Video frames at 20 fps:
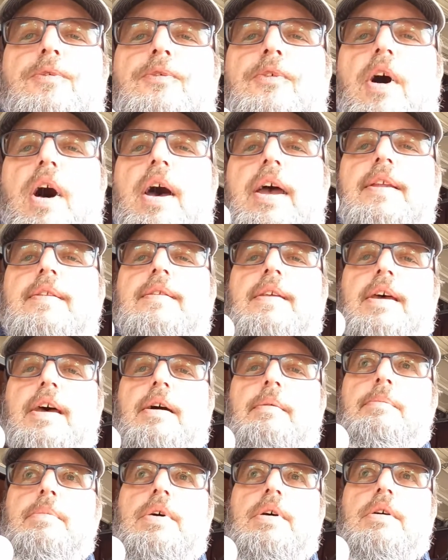find
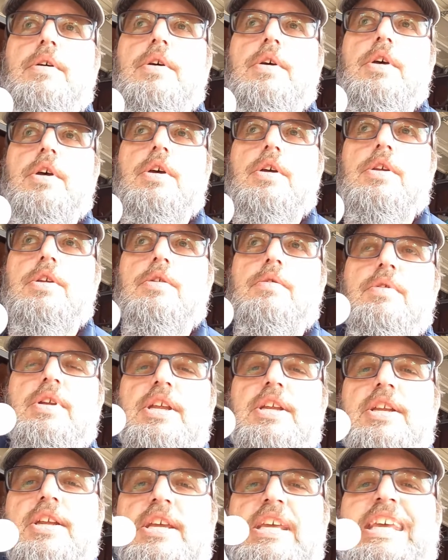them, you
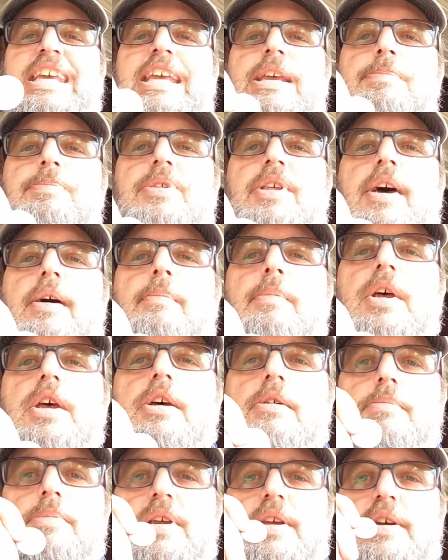need to keep them,
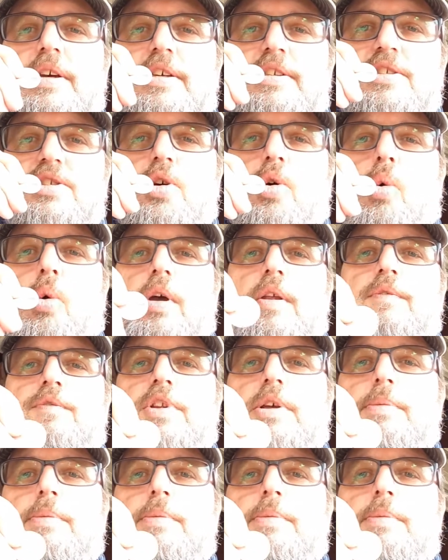because coin